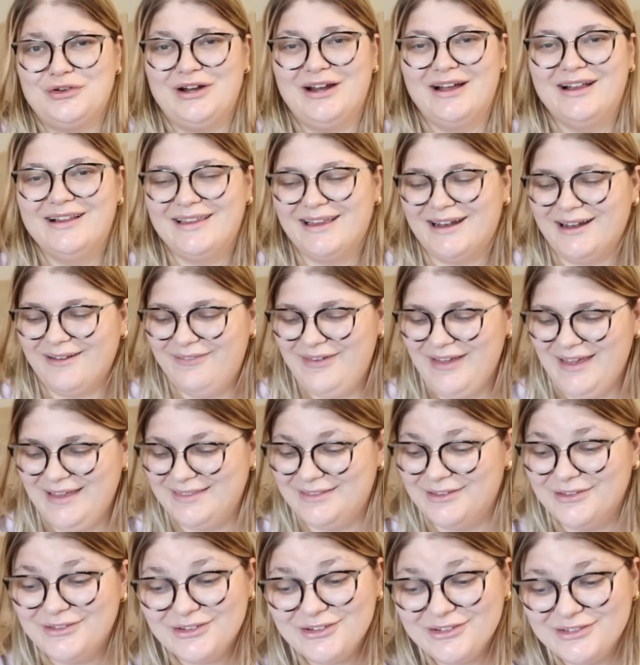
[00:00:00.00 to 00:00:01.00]
for a little
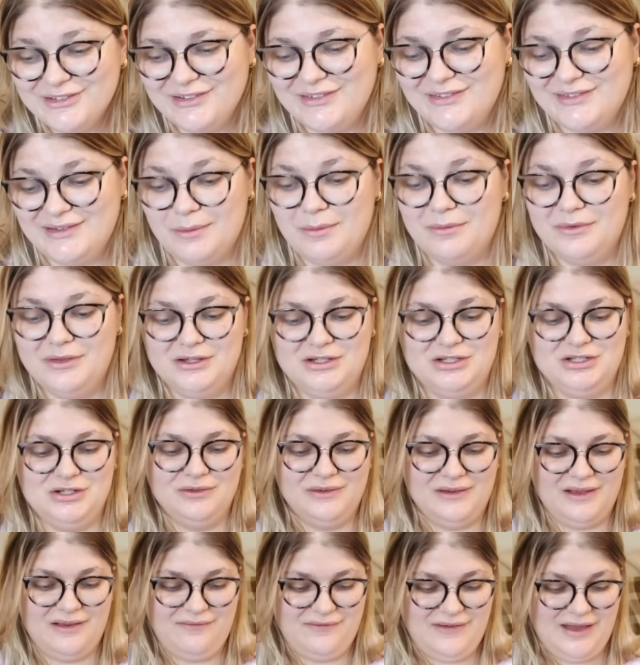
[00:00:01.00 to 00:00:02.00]
bit. Those are just some of the
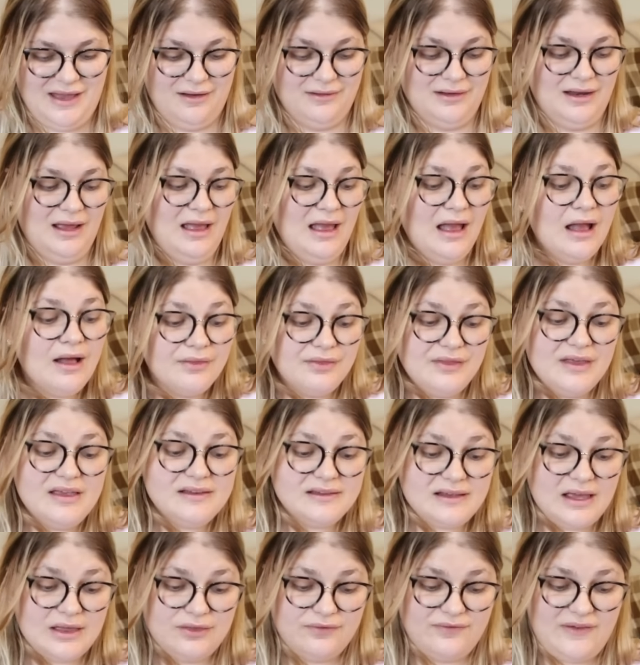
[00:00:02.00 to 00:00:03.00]
shoes I found.
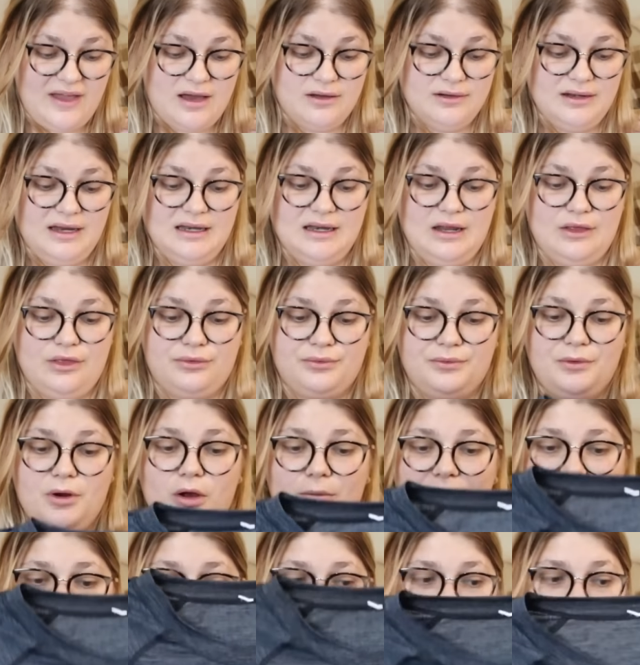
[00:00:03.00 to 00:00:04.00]
This I found in a
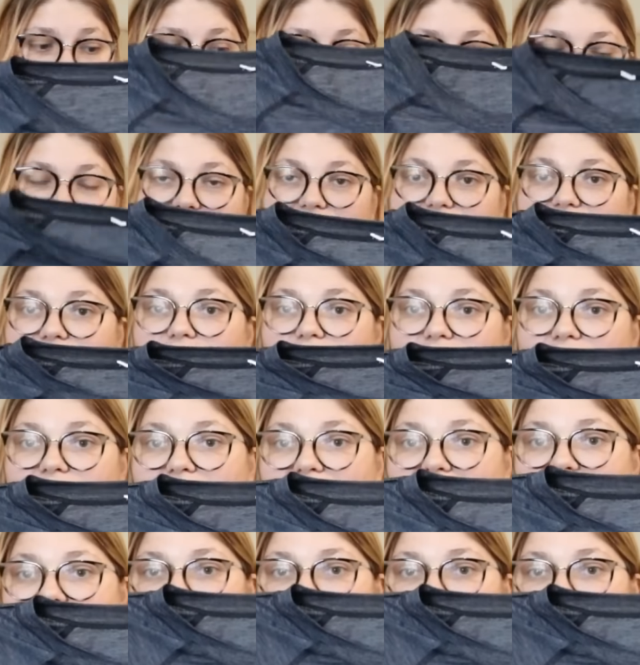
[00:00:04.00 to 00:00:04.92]
throwback pile